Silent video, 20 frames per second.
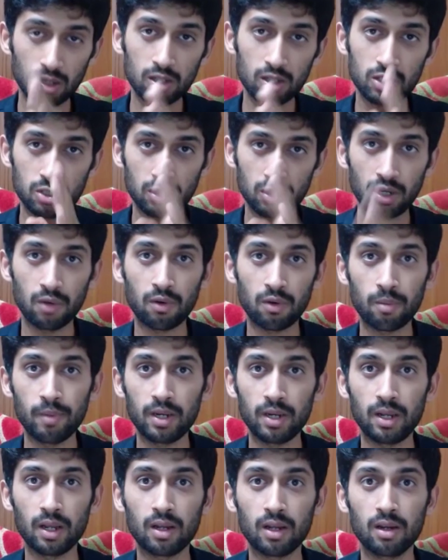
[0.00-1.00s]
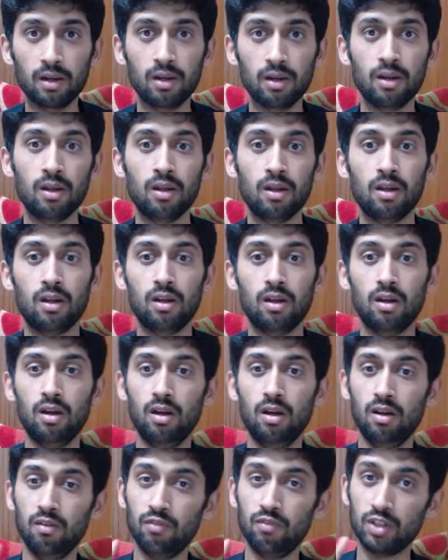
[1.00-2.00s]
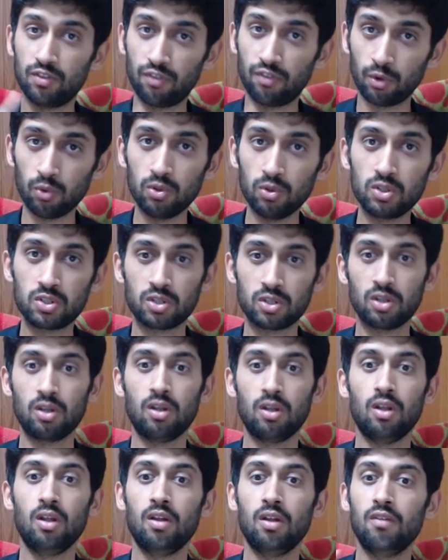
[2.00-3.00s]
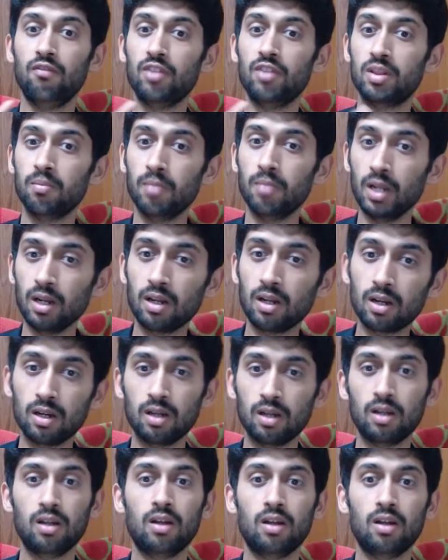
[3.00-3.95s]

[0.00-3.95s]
Curd should never be taken with fruits, with milk,